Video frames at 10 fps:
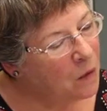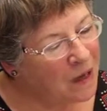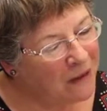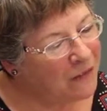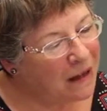
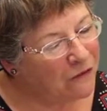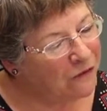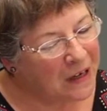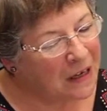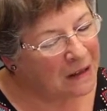Well, I
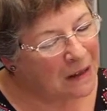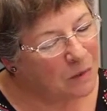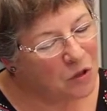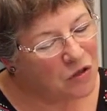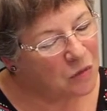feel he
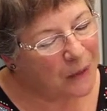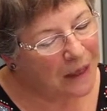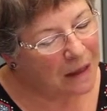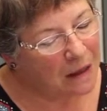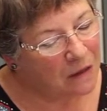must have
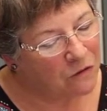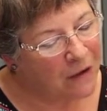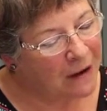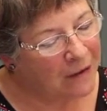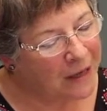been a
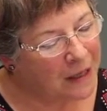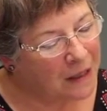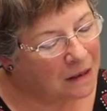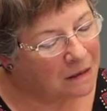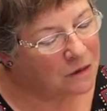
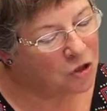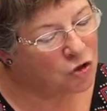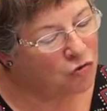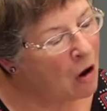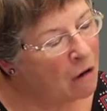very
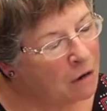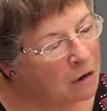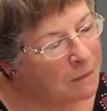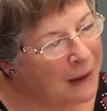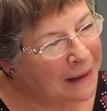
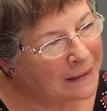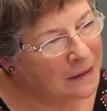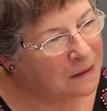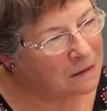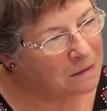
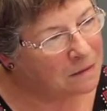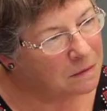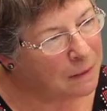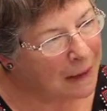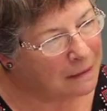strong-minded
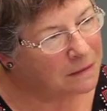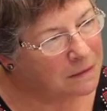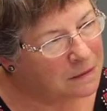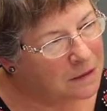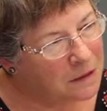man
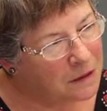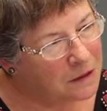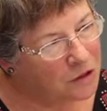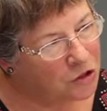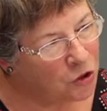
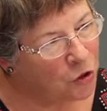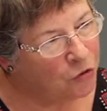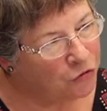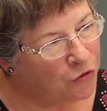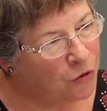to go
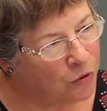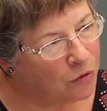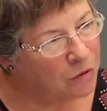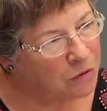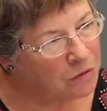through
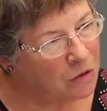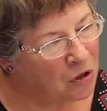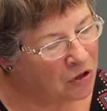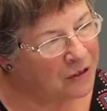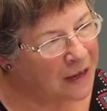
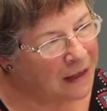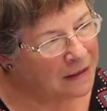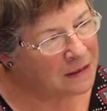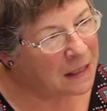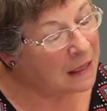all
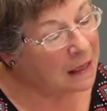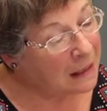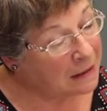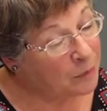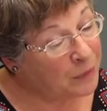that.
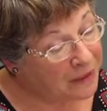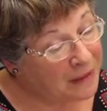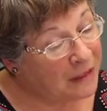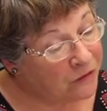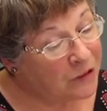And I
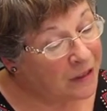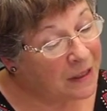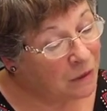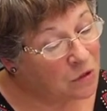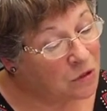believe that
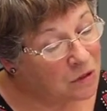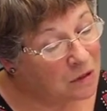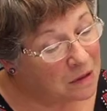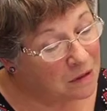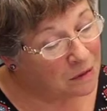he was
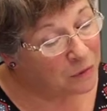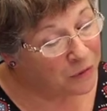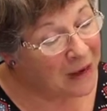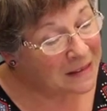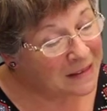
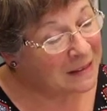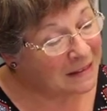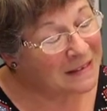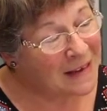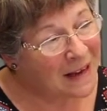
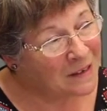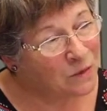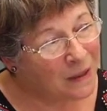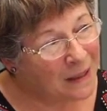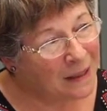practically dead
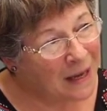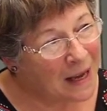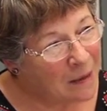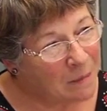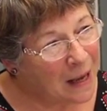when he
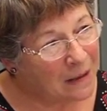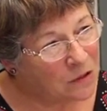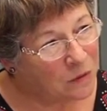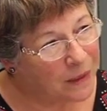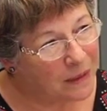came back
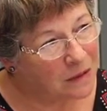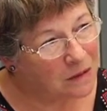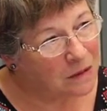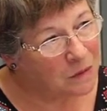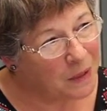to
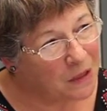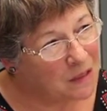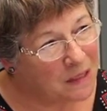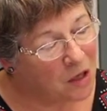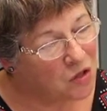England because
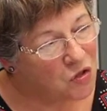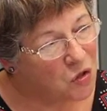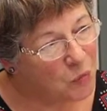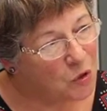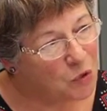he'd lost so
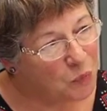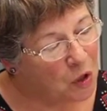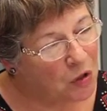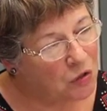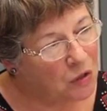much
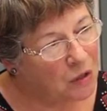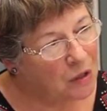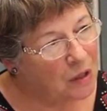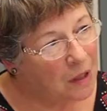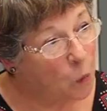blood
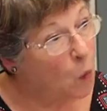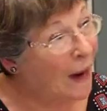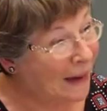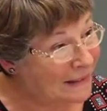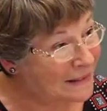and
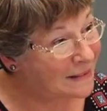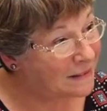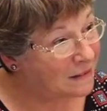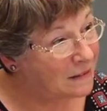weight.